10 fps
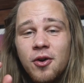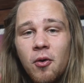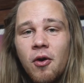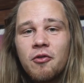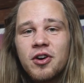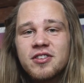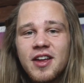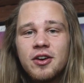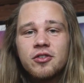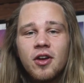don't
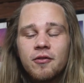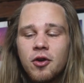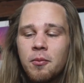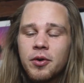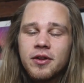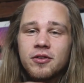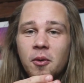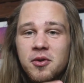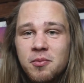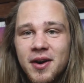overextend yourself. Don't put in
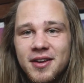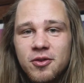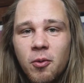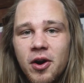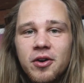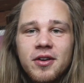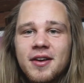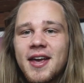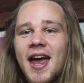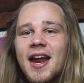so much money to where
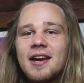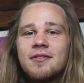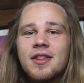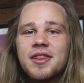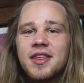you can't even